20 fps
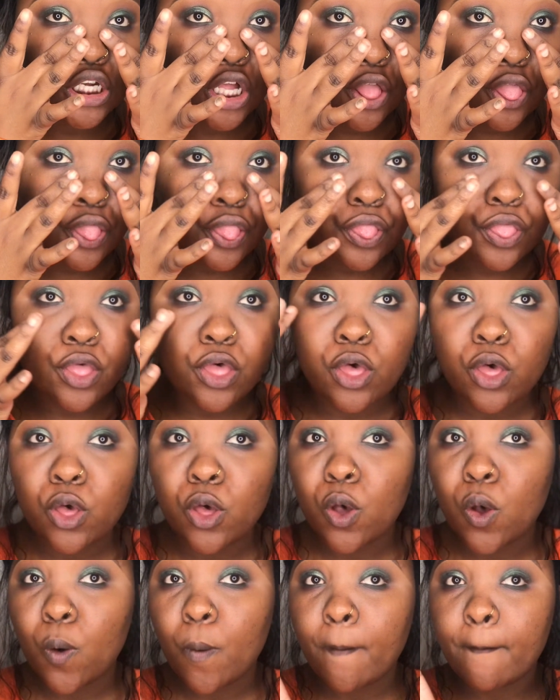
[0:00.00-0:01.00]
done
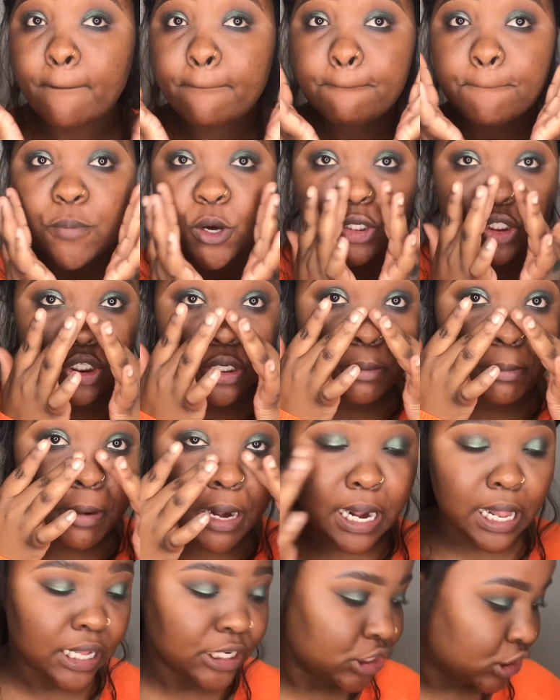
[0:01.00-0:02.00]
the bottom
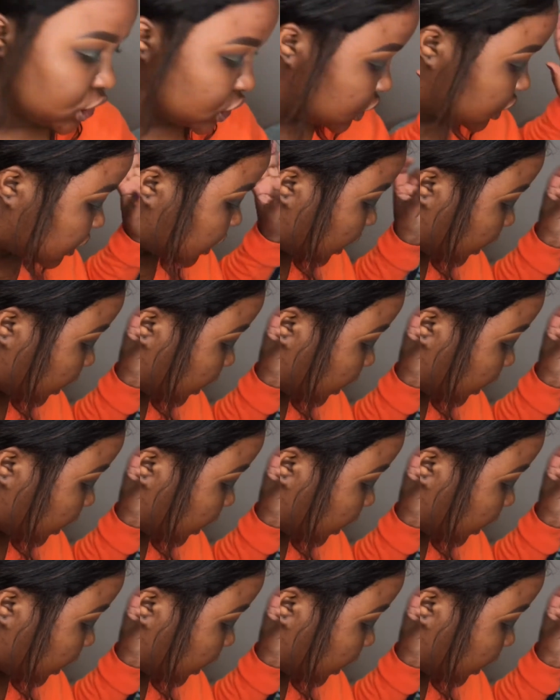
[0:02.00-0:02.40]
lashes